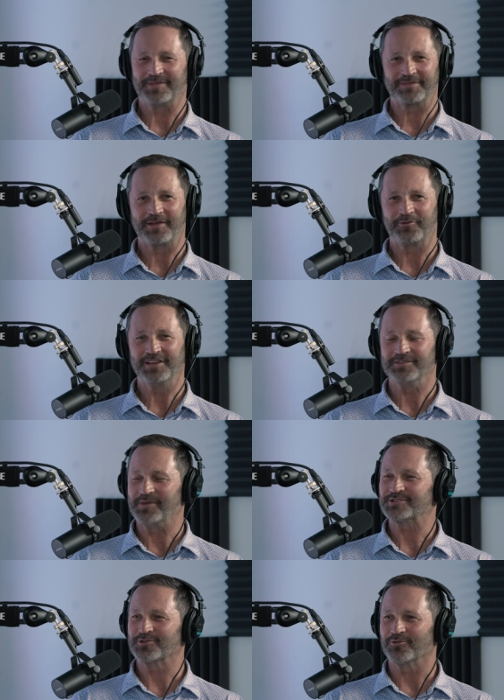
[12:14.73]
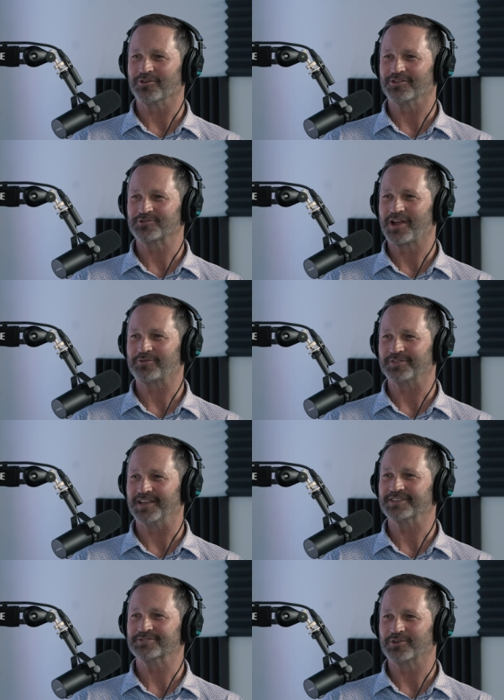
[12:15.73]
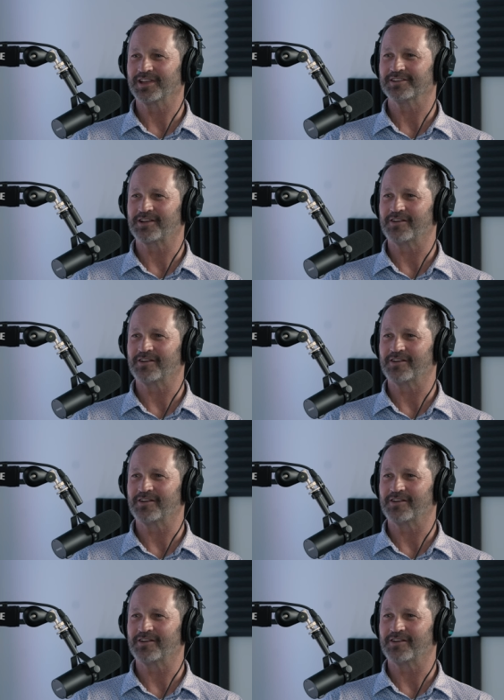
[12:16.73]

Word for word: I'm like, man, we need to make sure we're on track with that. So That's we had a awesome.